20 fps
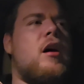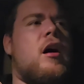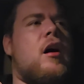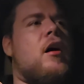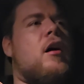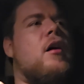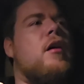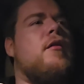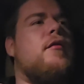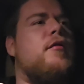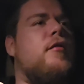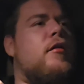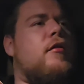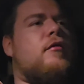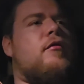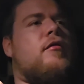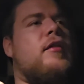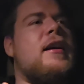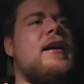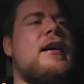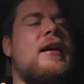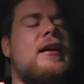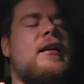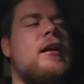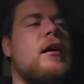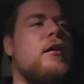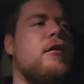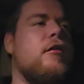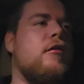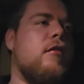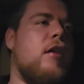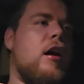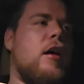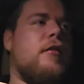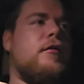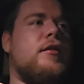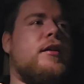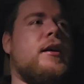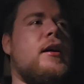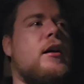of lean
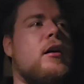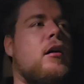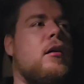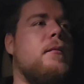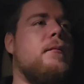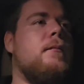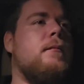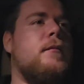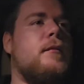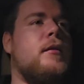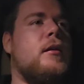ground deer.